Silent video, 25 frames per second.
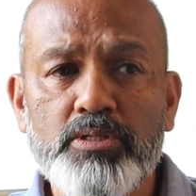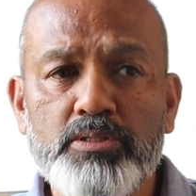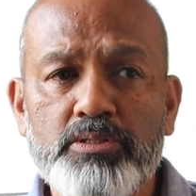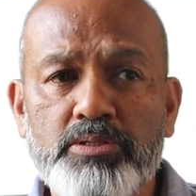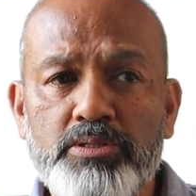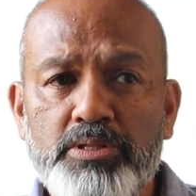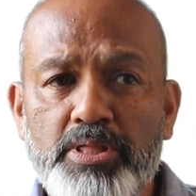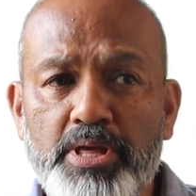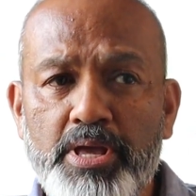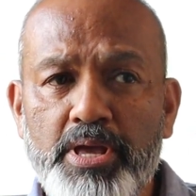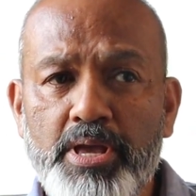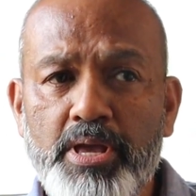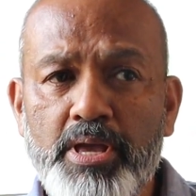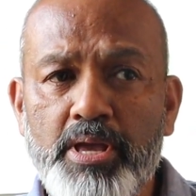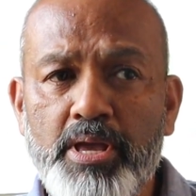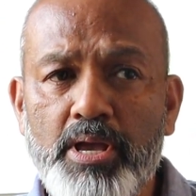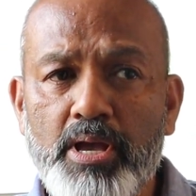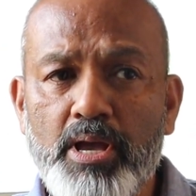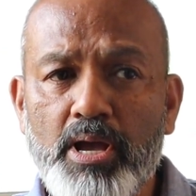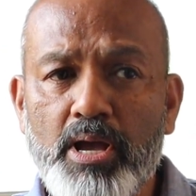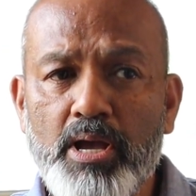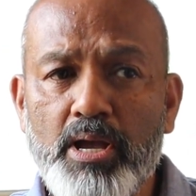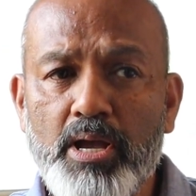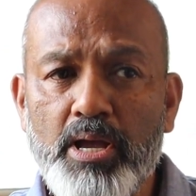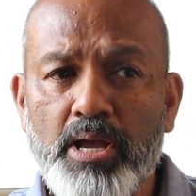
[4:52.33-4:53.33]
they
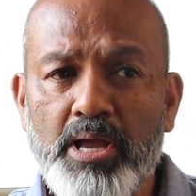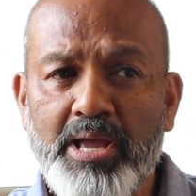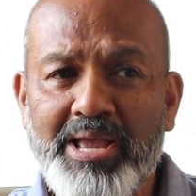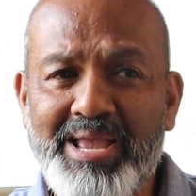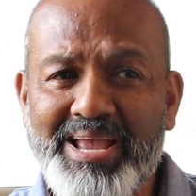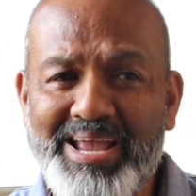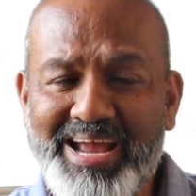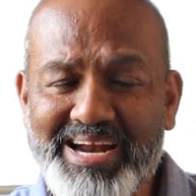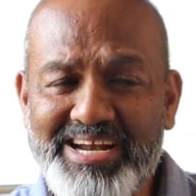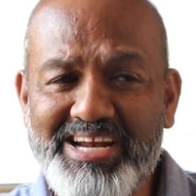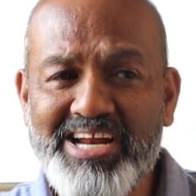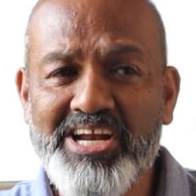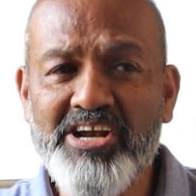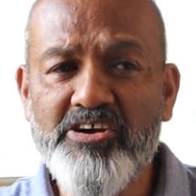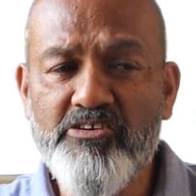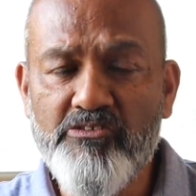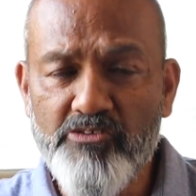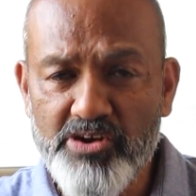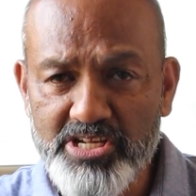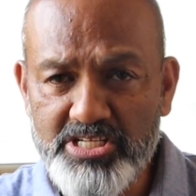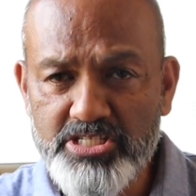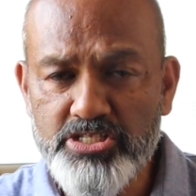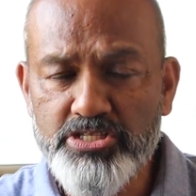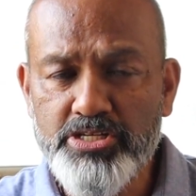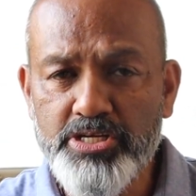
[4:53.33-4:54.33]
get
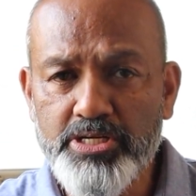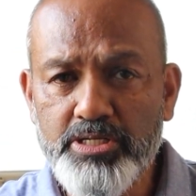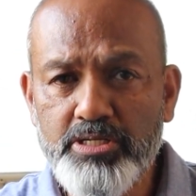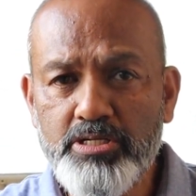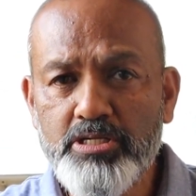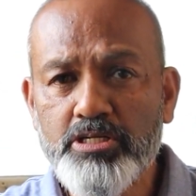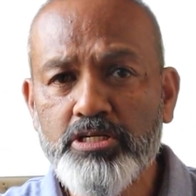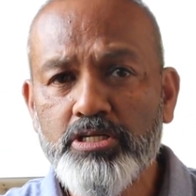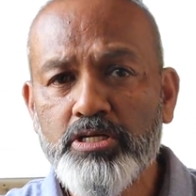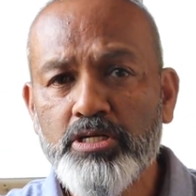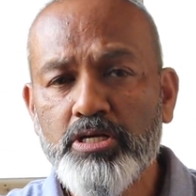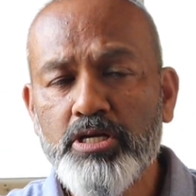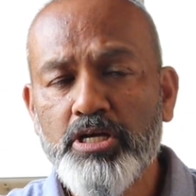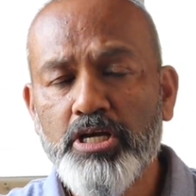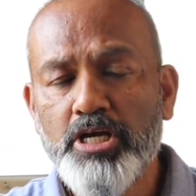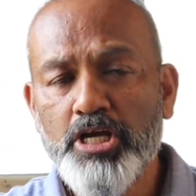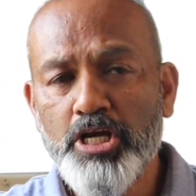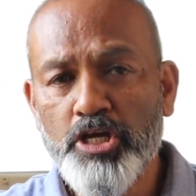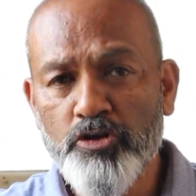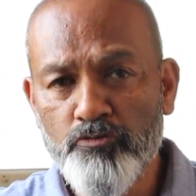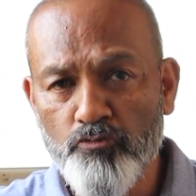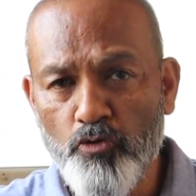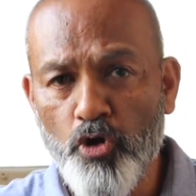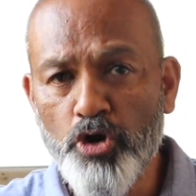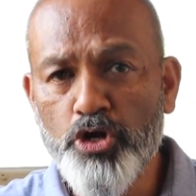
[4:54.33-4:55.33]
interested
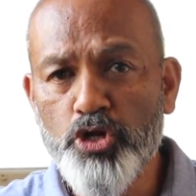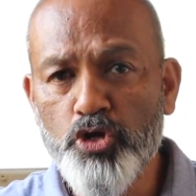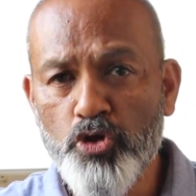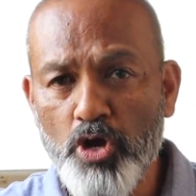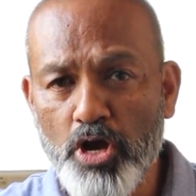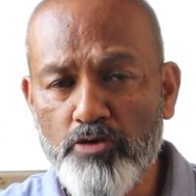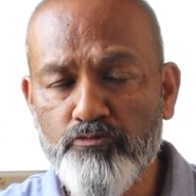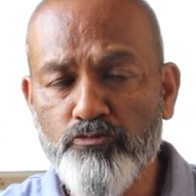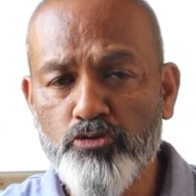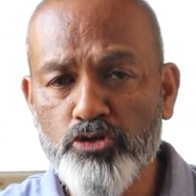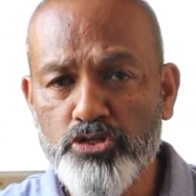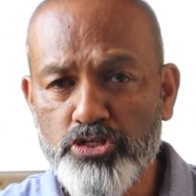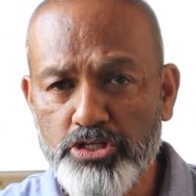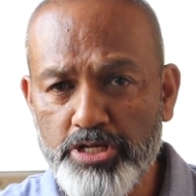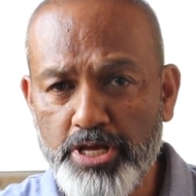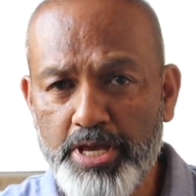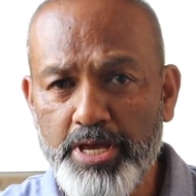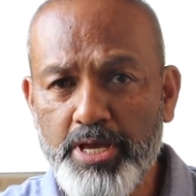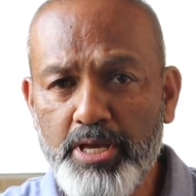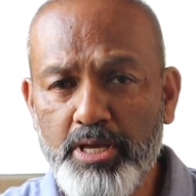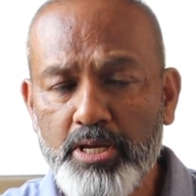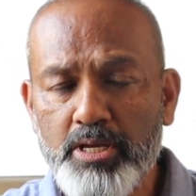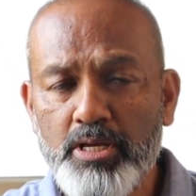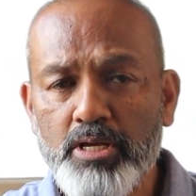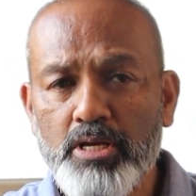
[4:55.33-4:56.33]
in what you have to
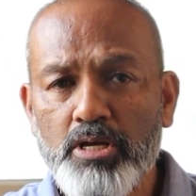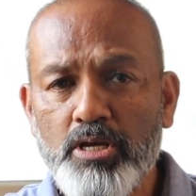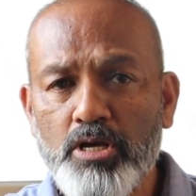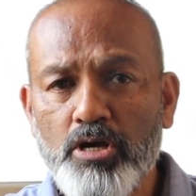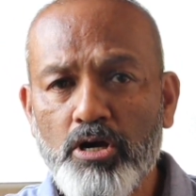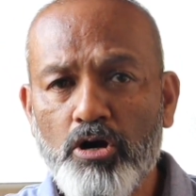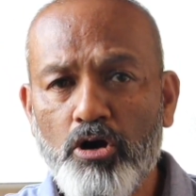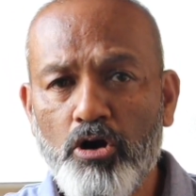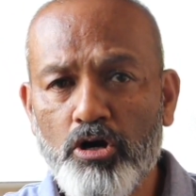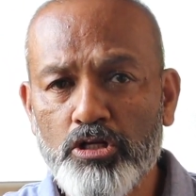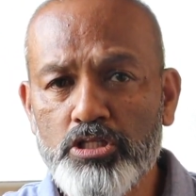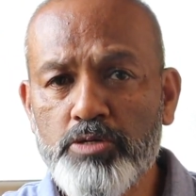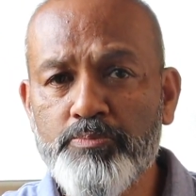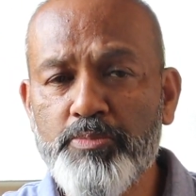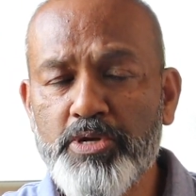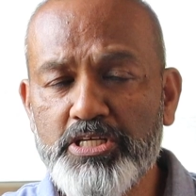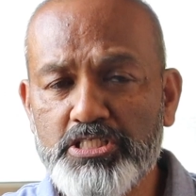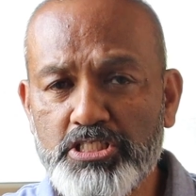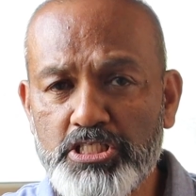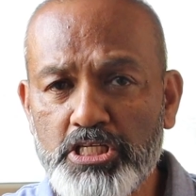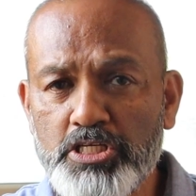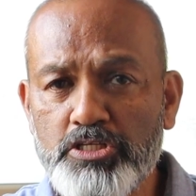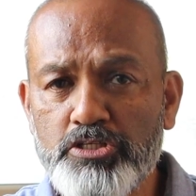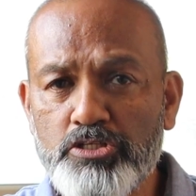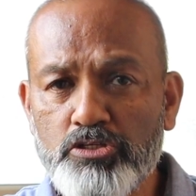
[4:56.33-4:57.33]
say or the
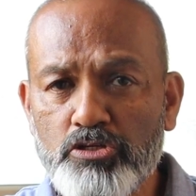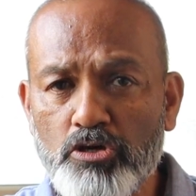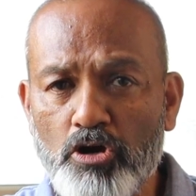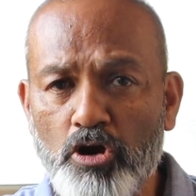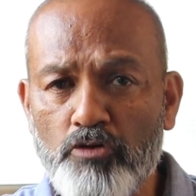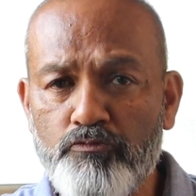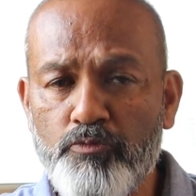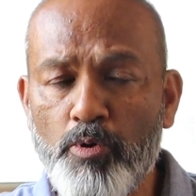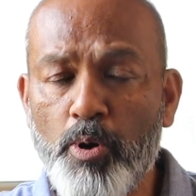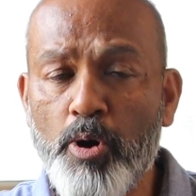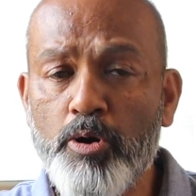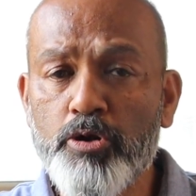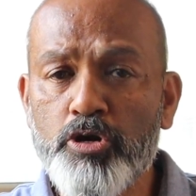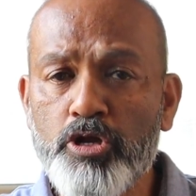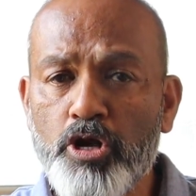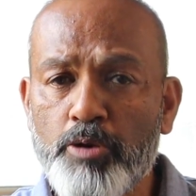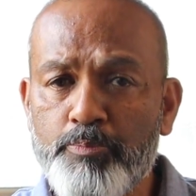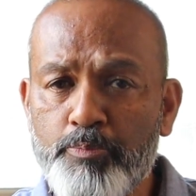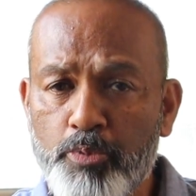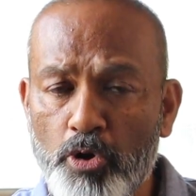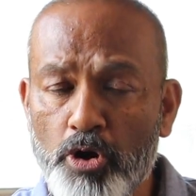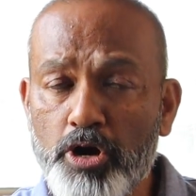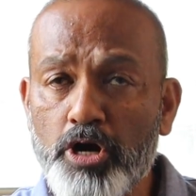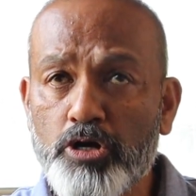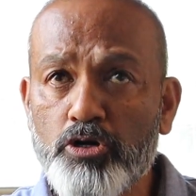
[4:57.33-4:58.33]
message of your
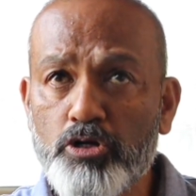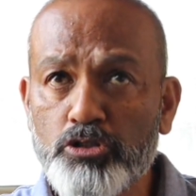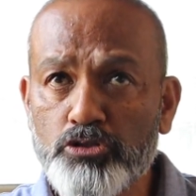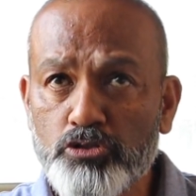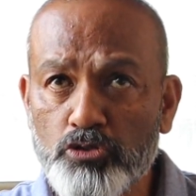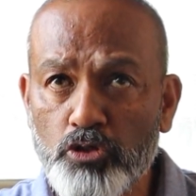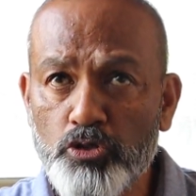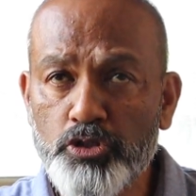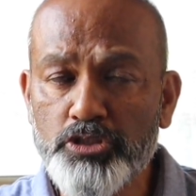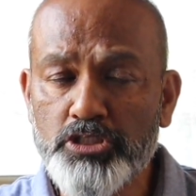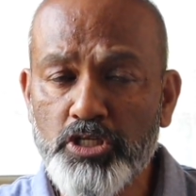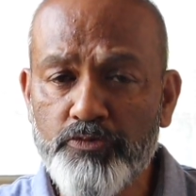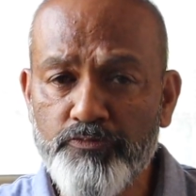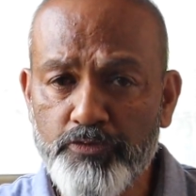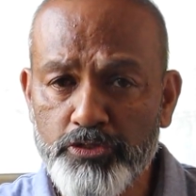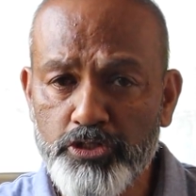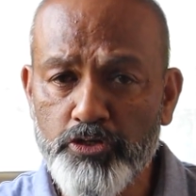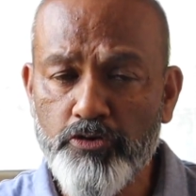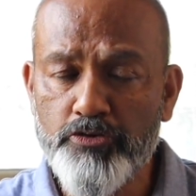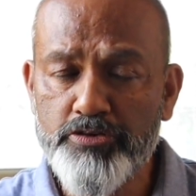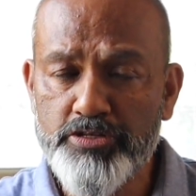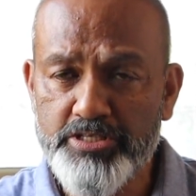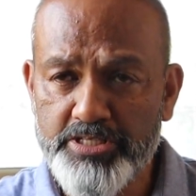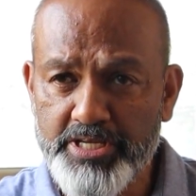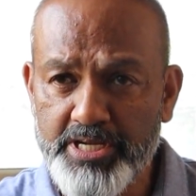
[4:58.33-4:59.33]
product or solution which
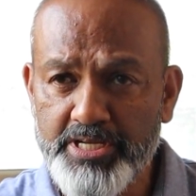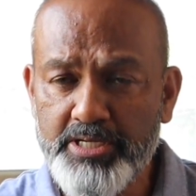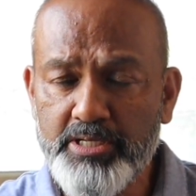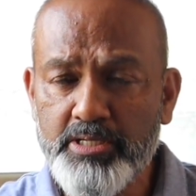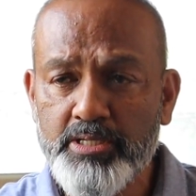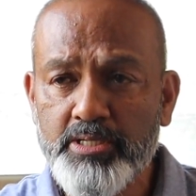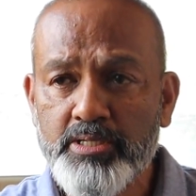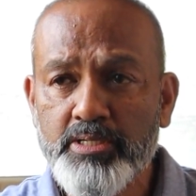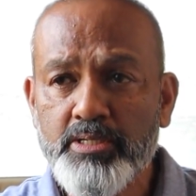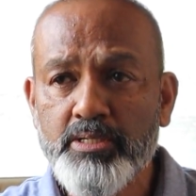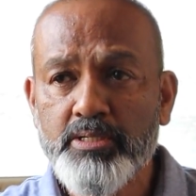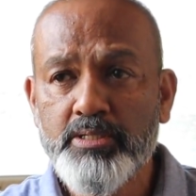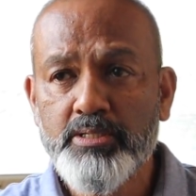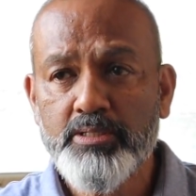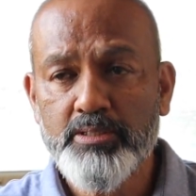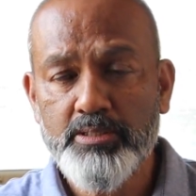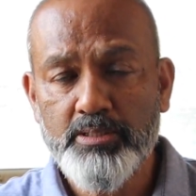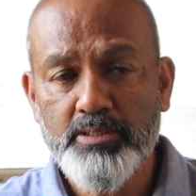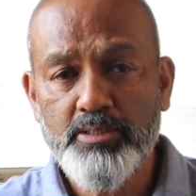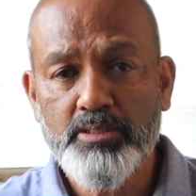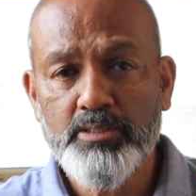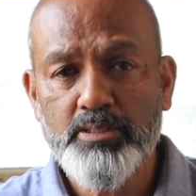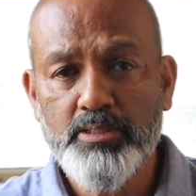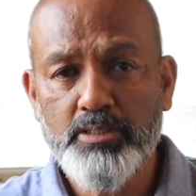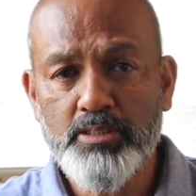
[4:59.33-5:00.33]
you have said,
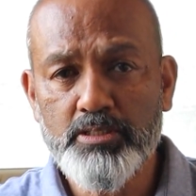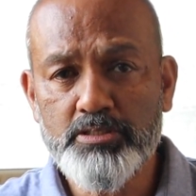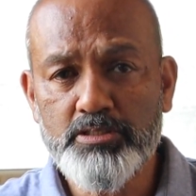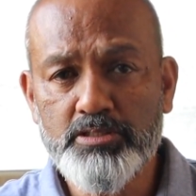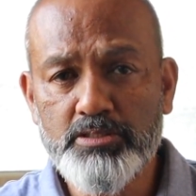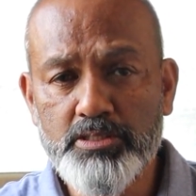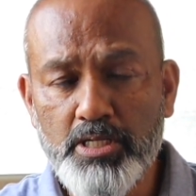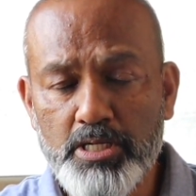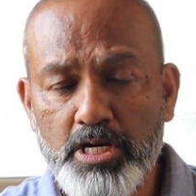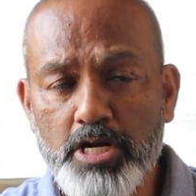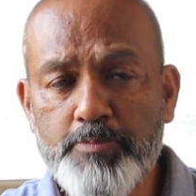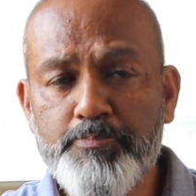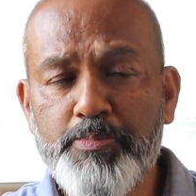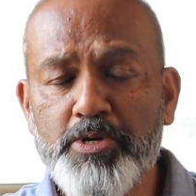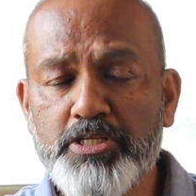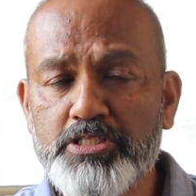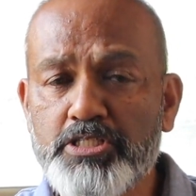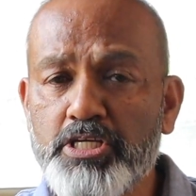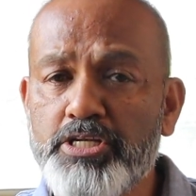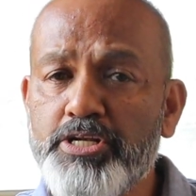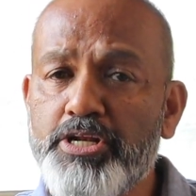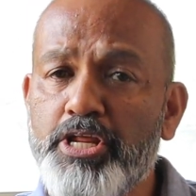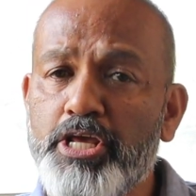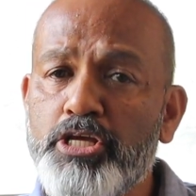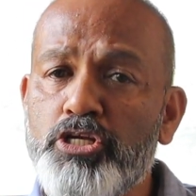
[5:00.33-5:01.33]
a certain
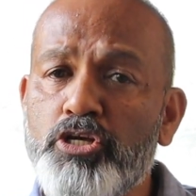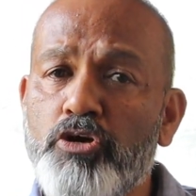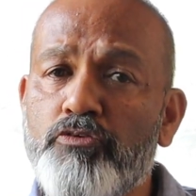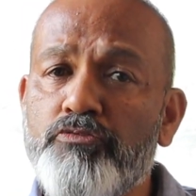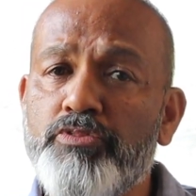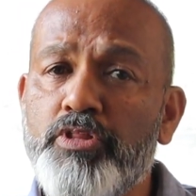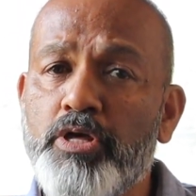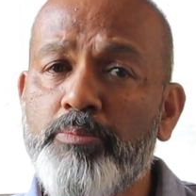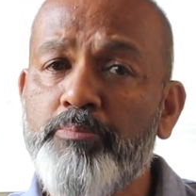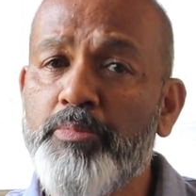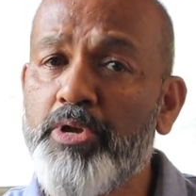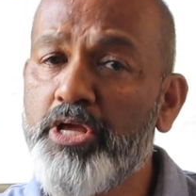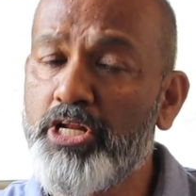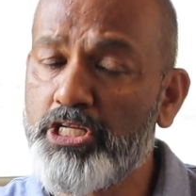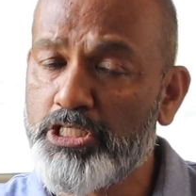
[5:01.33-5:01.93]
percentage of them may